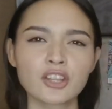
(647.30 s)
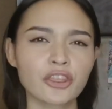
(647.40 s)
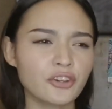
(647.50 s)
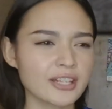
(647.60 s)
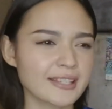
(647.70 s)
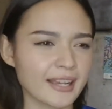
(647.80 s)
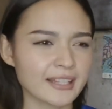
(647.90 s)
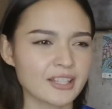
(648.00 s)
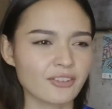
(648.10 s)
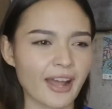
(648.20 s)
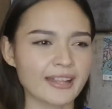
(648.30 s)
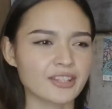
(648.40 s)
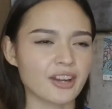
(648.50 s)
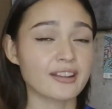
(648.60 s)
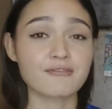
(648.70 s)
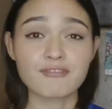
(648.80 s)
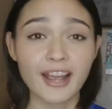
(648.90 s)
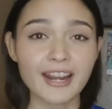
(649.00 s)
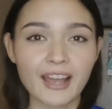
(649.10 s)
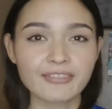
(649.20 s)
30 seconds to answer, and then
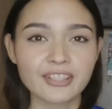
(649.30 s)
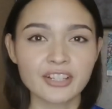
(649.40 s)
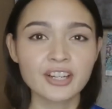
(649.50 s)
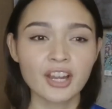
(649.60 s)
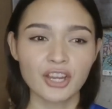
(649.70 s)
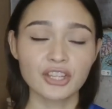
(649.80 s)
right after